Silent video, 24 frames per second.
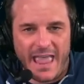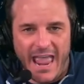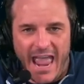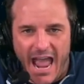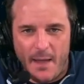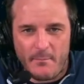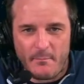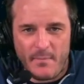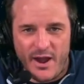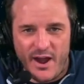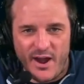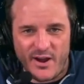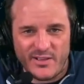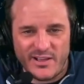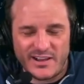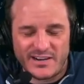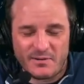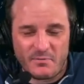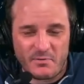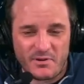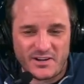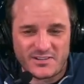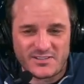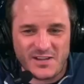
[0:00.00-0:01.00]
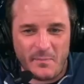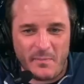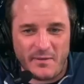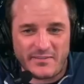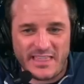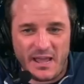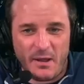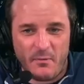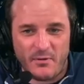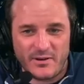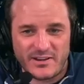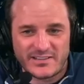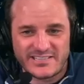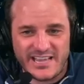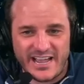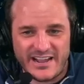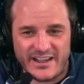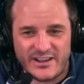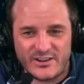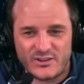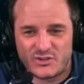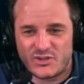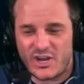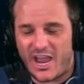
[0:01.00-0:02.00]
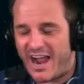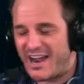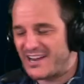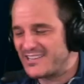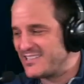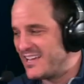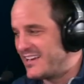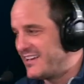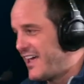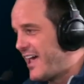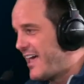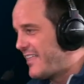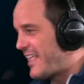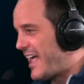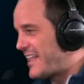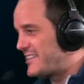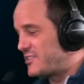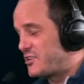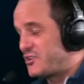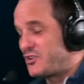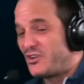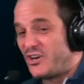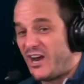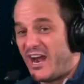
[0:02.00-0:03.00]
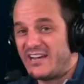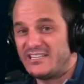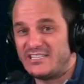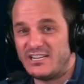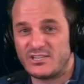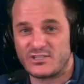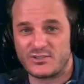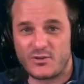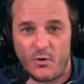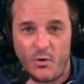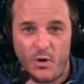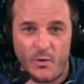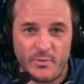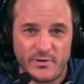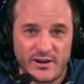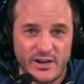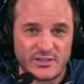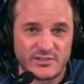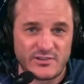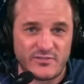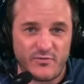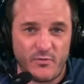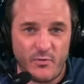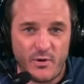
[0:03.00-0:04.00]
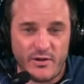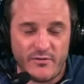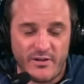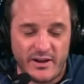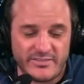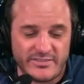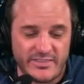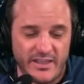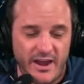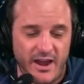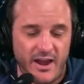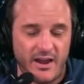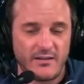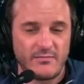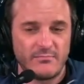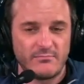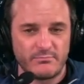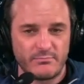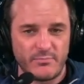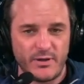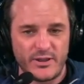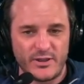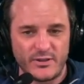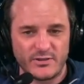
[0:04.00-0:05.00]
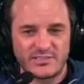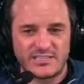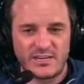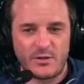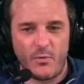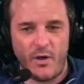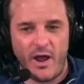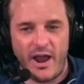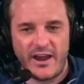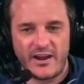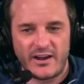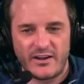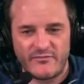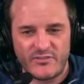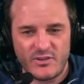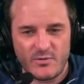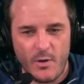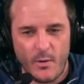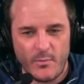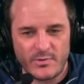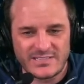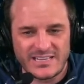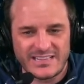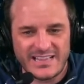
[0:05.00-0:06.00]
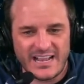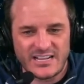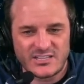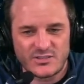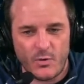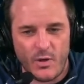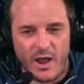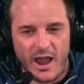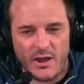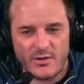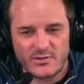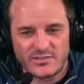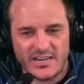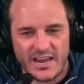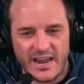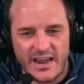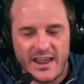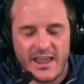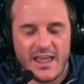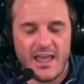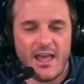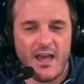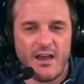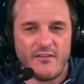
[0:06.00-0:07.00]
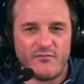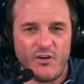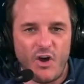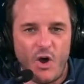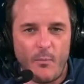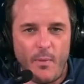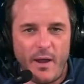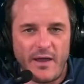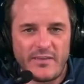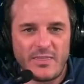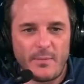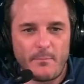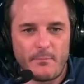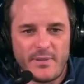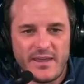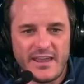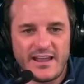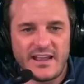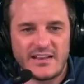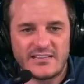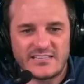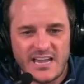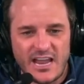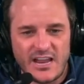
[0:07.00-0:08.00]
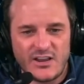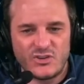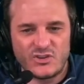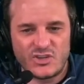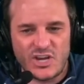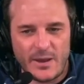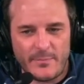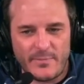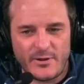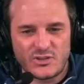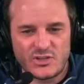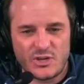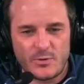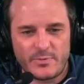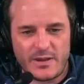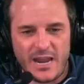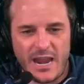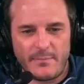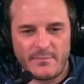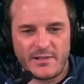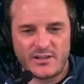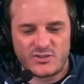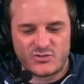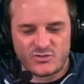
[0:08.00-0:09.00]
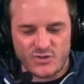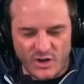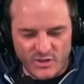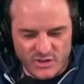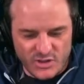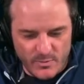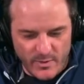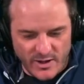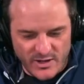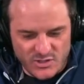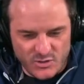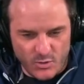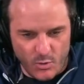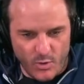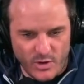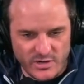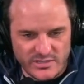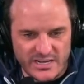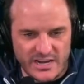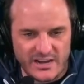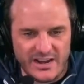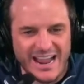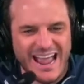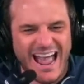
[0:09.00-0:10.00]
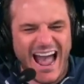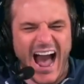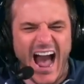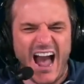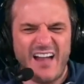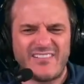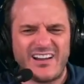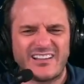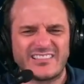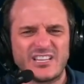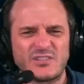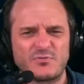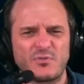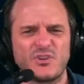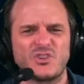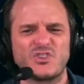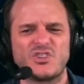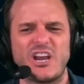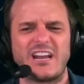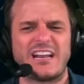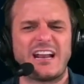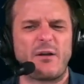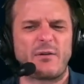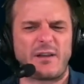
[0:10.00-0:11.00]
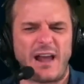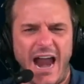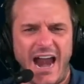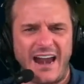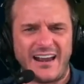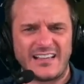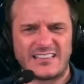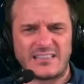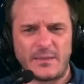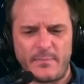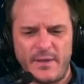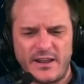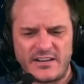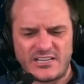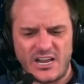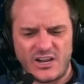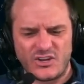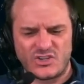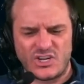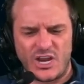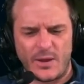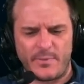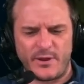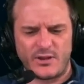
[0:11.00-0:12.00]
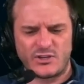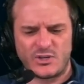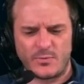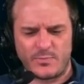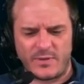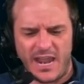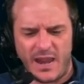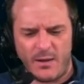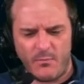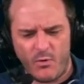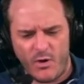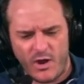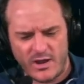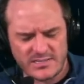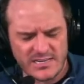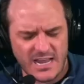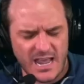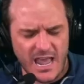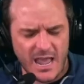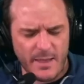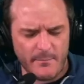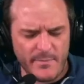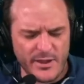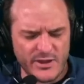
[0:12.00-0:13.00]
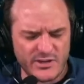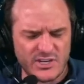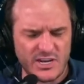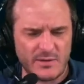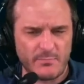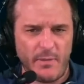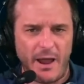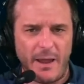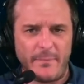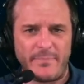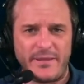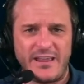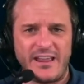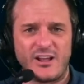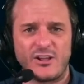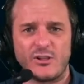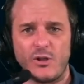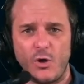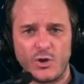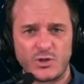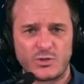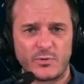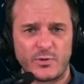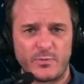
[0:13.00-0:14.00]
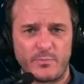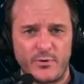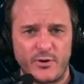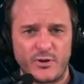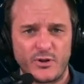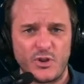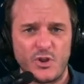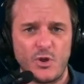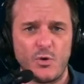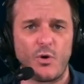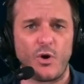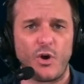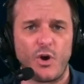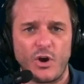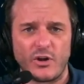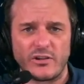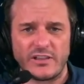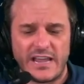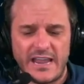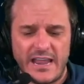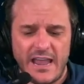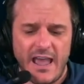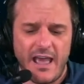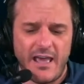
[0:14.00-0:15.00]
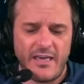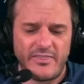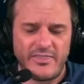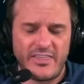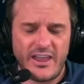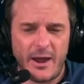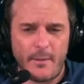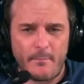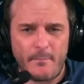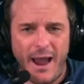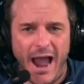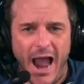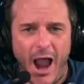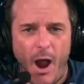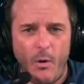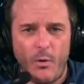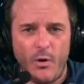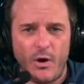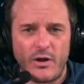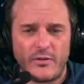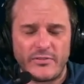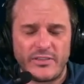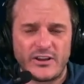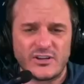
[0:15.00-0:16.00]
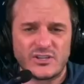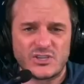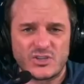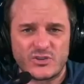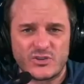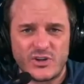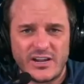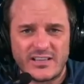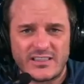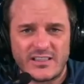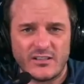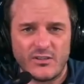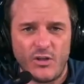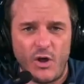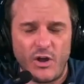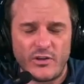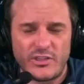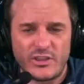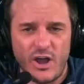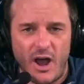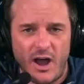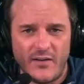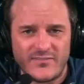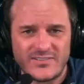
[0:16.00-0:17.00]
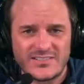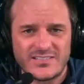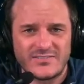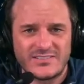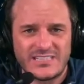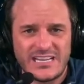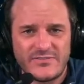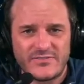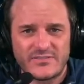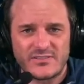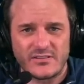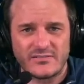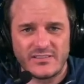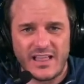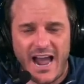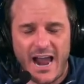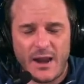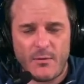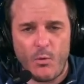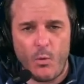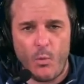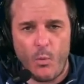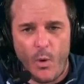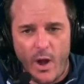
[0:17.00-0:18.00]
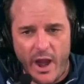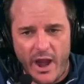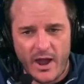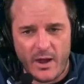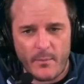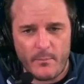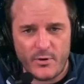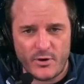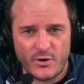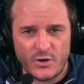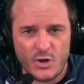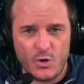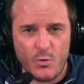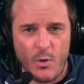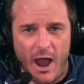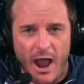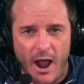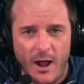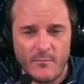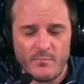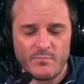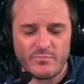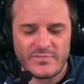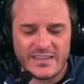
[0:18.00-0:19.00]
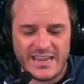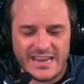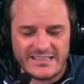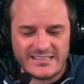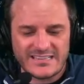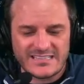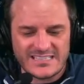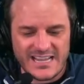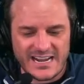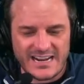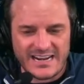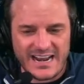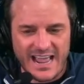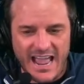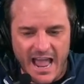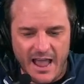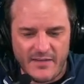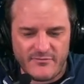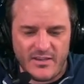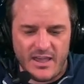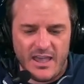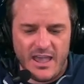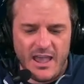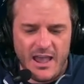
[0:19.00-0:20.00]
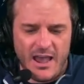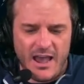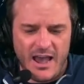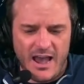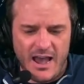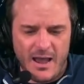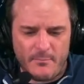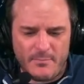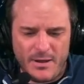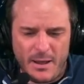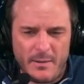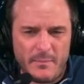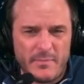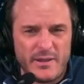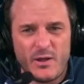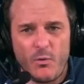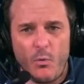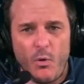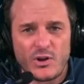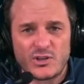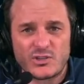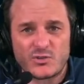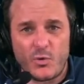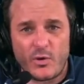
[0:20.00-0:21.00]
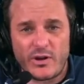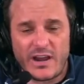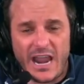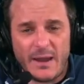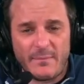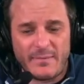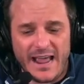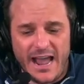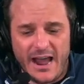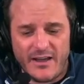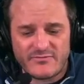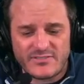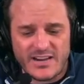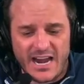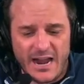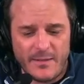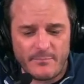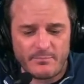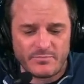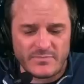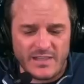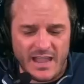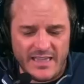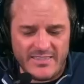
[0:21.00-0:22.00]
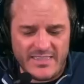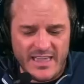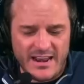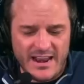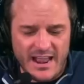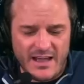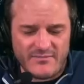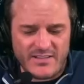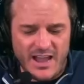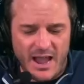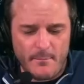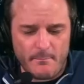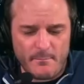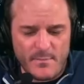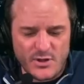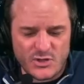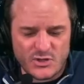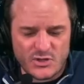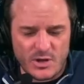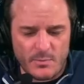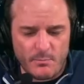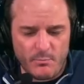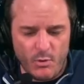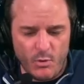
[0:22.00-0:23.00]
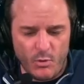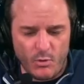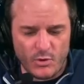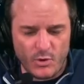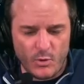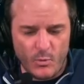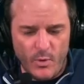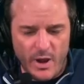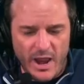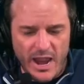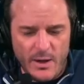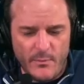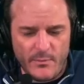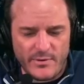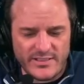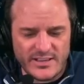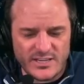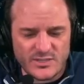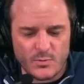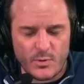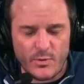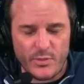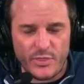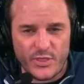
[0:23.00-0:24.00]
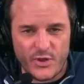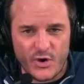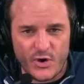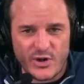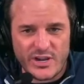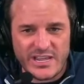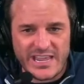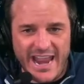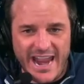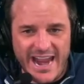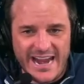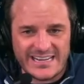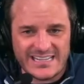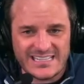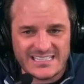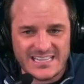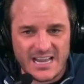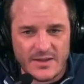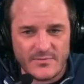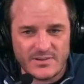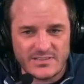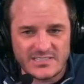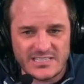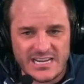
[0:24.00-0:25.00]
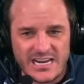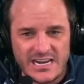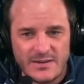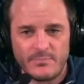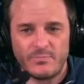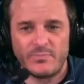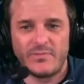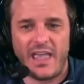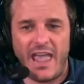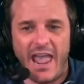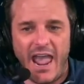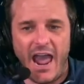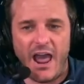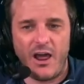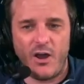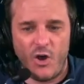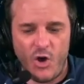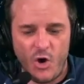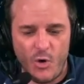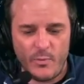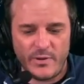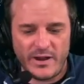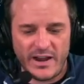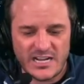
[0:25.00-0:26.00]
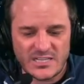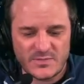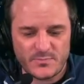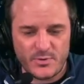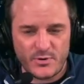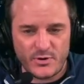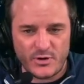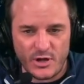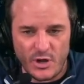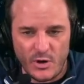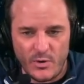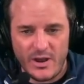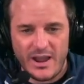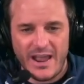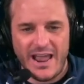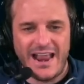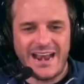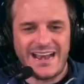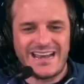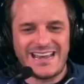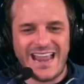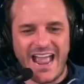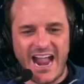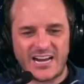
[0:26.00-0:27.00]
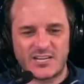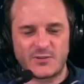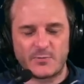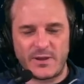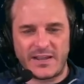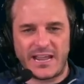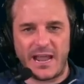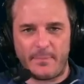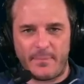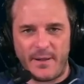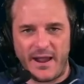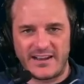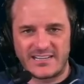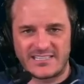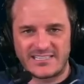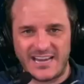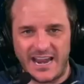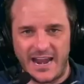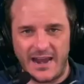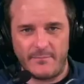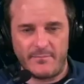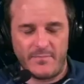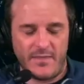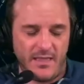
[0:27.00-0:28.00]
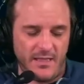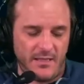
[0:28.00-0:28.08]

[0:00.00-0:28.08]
At Maryland, and we're going to talk about that one in a second. Jack said, that's a crazy score prediction for you right there. But you'll see why here in a few moments. And then it's Ohio State followed by the Big Ten Championship game. Let's run through my scores here. I've got this one shaking out kind of like the Big Ten Championship game was. Michigan might be close with Purdue early. Their power, their strength along the offensive defensive line will wear Purdue out in the second half. Probably be a one-score game at halftime. And then I've got Michigan pulling away, winning this one 38-17 at home against Purdue. Next week at Penn State.